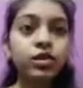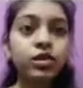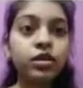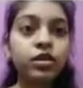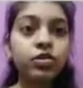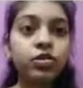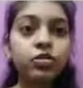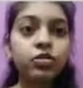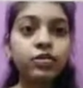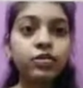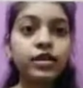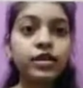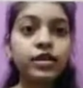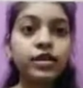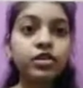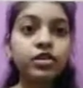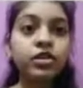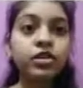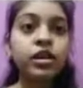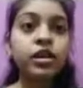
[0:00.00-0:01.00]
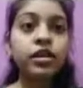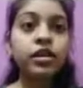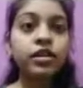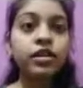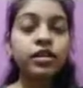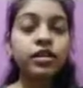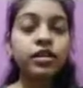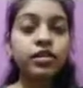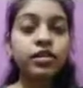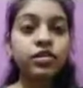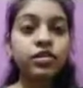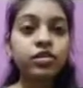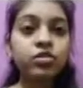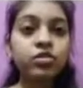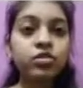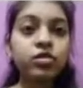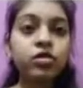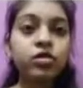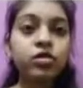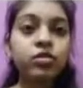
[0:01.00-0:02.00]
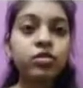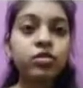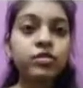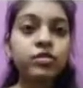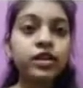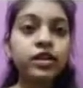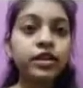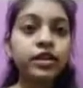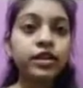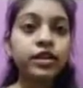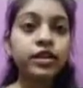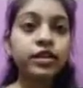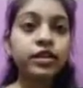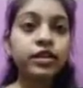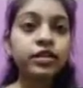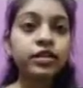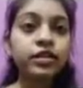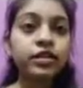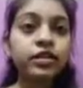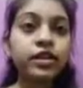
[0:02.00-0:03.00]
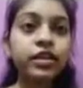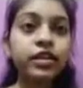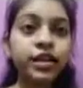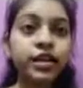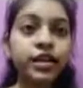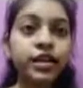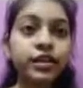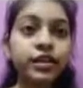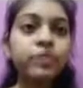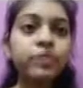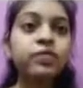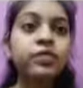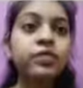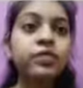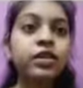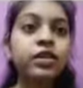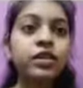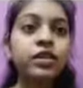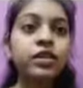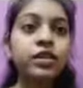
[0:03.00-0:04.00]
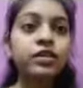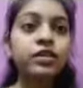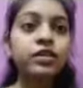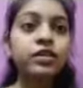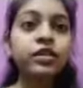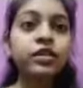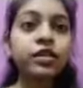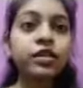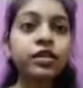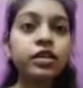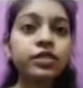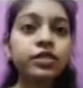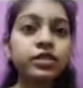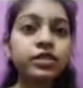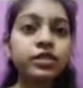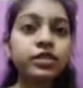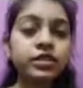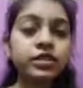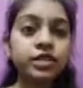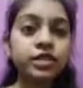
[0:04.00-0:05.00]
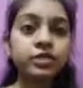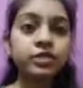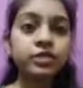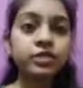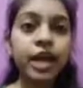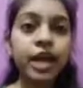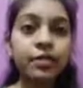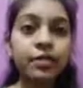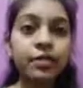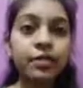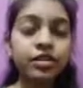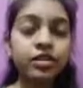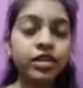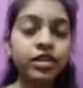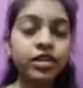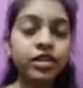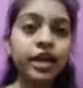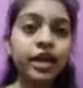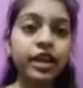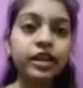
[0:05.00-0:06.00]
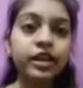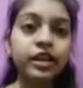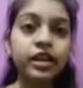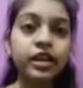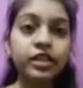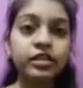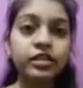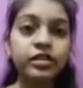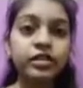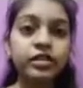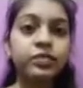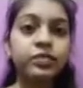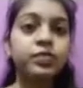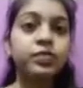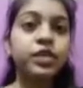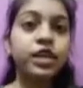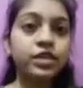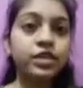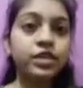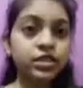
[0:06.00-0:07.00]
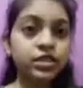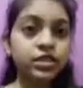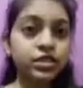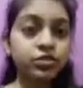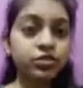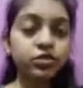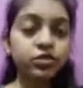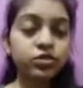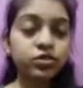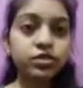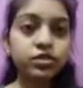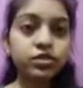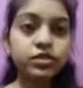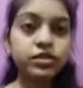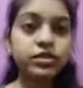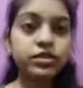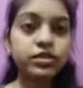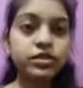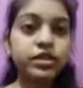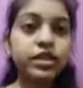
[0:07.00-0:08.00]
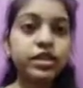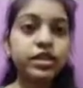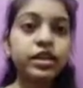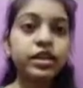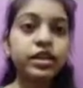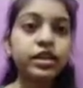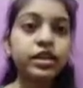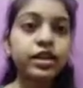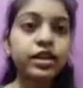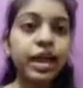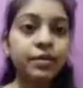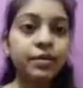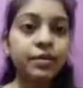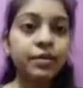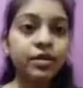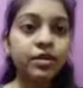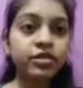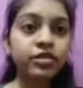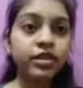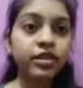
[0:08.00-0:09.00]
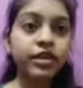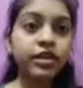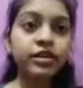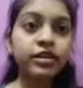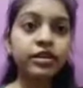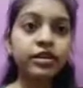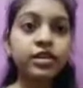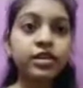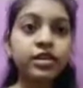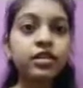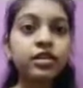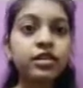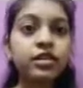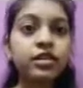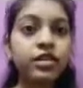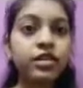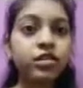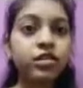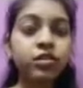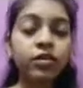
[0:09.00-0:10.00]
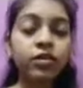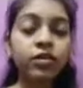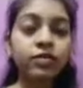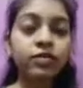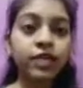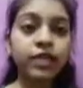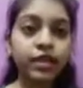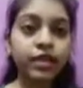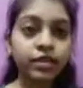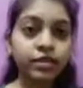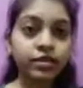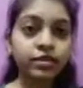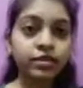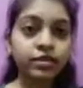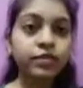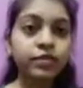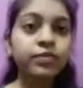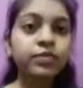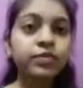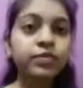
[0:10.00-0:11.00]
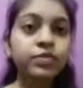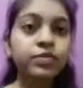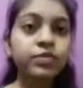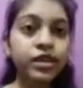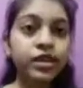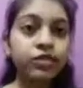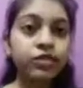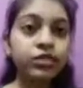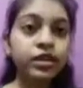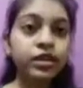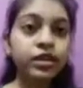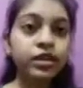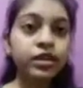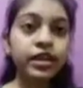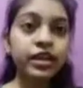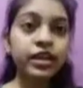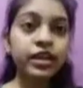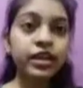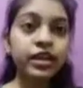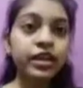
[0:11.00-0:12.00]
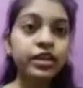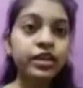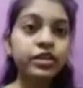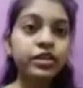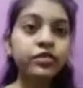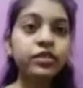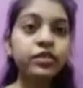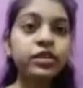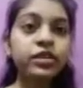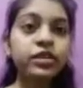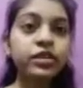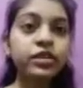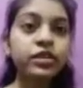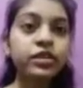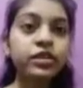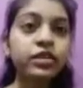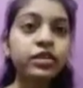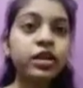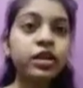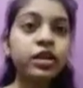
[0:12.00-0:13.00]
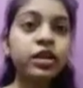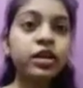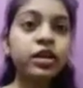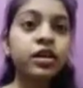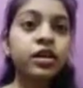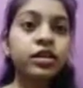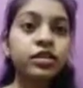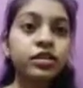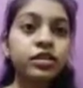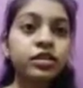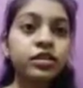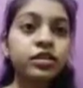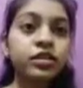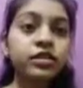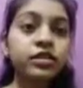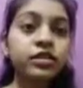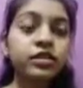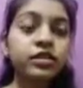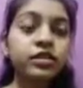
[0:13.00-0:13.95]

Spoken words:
hemorrhage, destructions of the intestinal lining, central nervous system damage, and death. It also causes DNA damage and raises the risk of cancer, particularly in your young children